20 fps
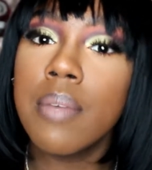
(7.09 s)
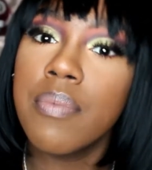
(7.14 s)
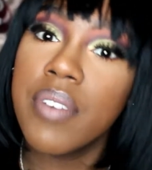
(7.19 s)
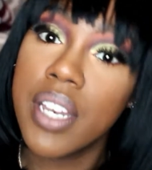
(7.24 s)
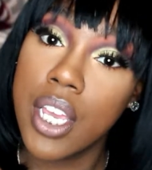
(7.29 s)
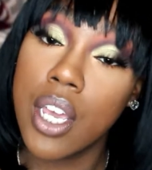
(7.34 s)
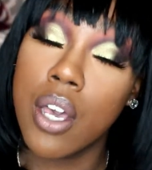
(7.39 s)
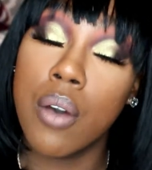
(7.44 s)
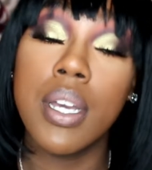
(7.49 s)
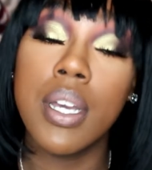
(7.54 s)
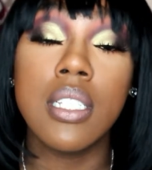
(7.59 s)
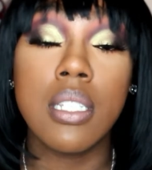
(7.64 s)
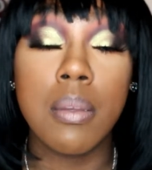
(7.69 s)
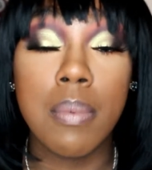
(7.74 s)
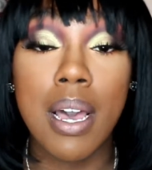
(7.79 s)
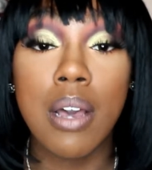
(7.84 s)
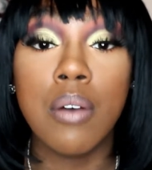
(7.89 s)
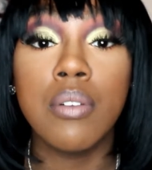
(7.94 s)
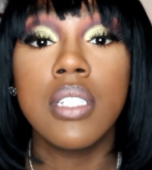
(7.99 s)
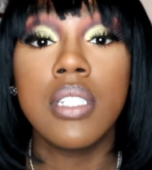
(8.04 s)
video is
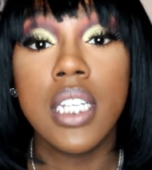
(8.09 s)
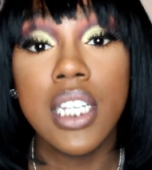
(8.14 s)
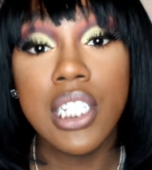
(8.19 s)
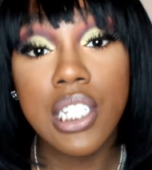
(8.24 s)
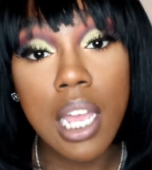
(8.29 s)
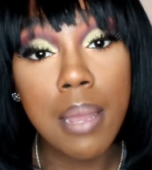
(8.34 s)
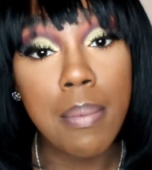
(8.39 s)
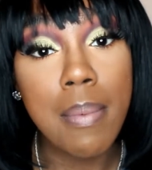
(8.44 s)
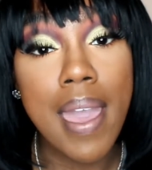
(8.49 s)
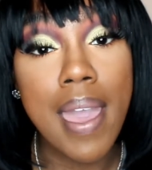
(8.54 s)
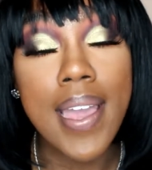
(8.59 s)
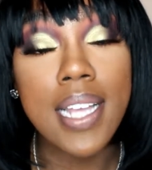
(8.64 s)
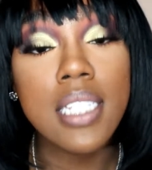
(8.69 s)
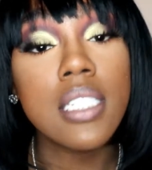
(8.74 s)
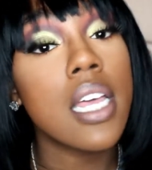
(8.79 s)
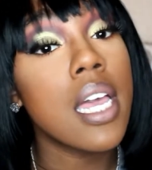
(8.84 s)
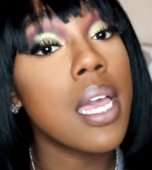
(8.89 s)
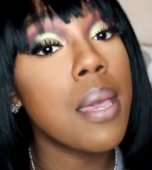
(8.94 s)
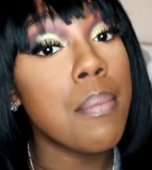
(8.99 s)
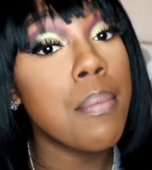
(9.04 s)
about TJ Maxx
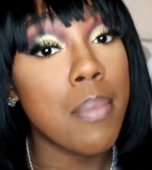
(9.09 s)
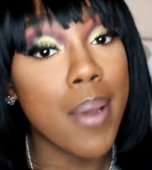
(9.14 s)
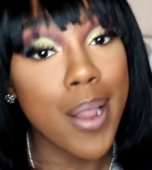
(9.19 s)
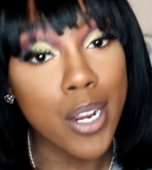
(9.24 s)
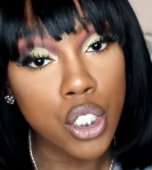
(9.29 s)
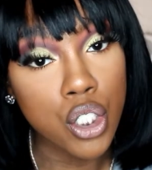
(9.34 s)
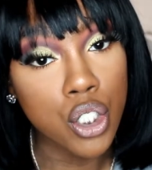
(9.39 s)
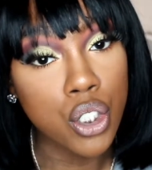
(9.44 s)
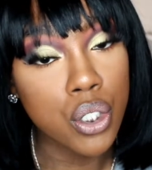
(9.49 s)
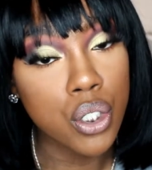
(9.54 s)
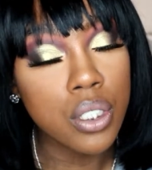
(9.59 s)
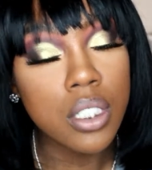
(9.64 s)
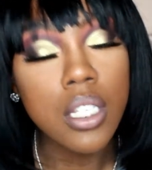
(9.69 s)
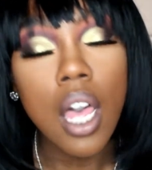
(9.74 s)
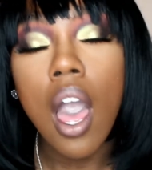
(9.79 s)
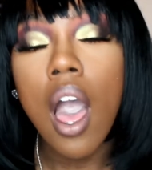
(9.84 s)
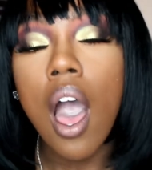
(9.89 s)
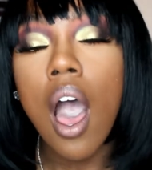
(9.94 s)
and Marshalls uh,